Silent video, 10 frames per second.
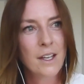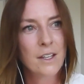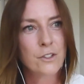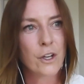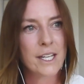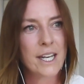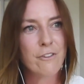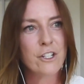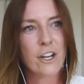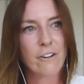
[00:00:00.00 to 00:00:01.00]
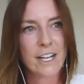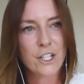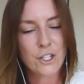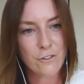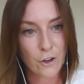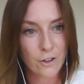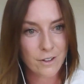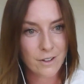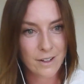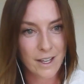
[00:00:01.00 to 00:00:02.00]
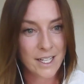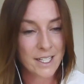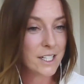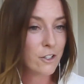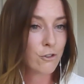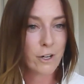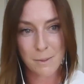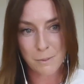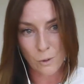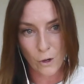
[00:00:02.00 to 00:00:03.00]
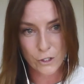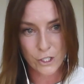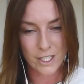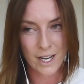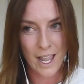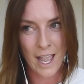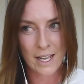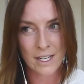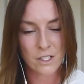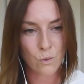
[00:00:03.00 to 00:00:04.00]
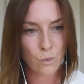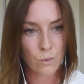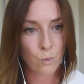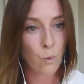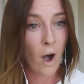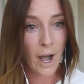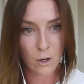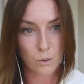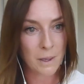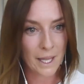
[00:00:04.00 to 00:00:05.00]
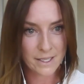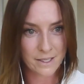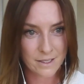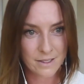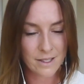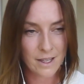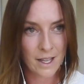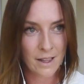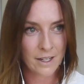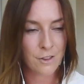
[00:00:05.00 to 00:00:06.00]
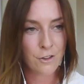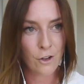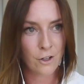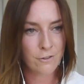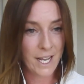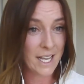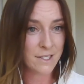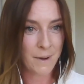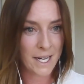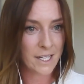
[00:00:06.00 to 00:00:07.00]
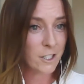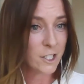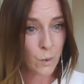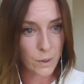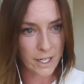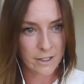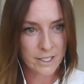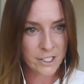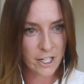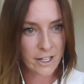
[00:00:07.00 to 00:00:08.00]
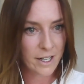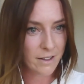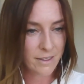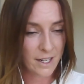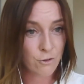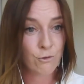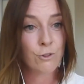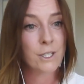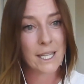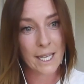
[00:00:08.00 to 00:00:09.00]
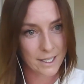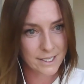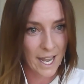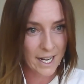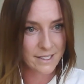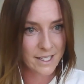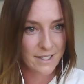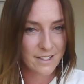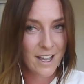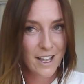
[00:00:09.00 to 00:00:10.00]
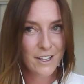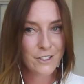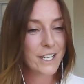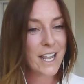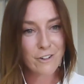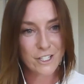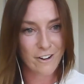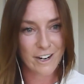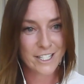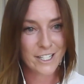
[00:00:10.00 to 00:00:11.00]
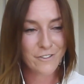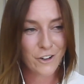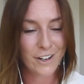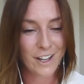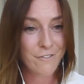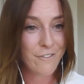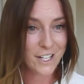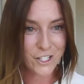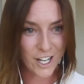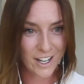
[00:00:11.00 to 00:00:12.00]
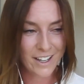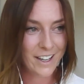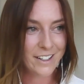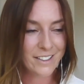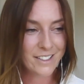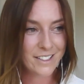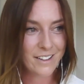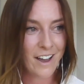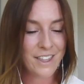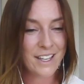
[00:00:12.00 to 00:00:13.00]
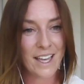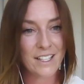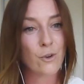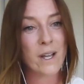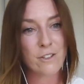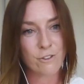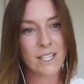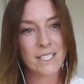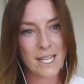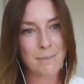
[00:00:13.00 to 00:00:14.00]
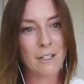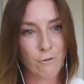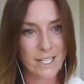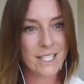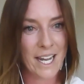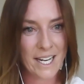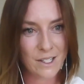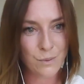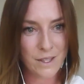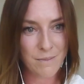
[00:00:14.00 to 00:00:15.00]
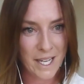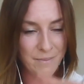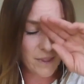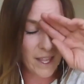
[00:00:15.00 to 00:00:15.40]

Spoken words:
So in every direction, you've got incredible ocean and wild places. Like a third of Tasmania is World Heritage Area. That is really hard to access. So in every direction, you've got adventure, and I think that's always really deeply resonated with me.